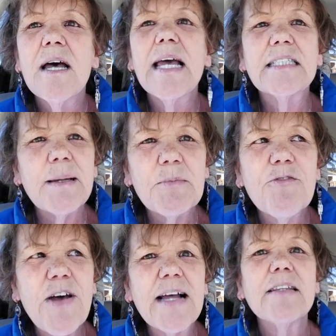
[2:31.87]
except the
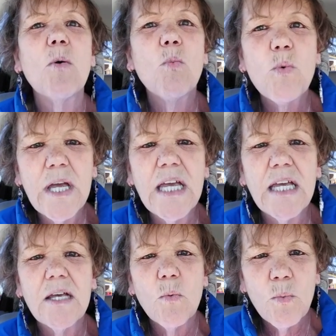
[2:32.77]
fact that
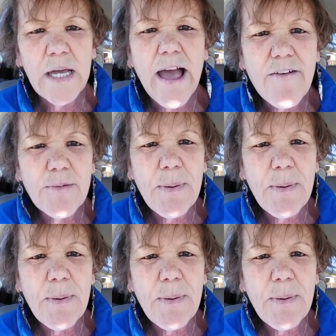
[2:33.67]
we have the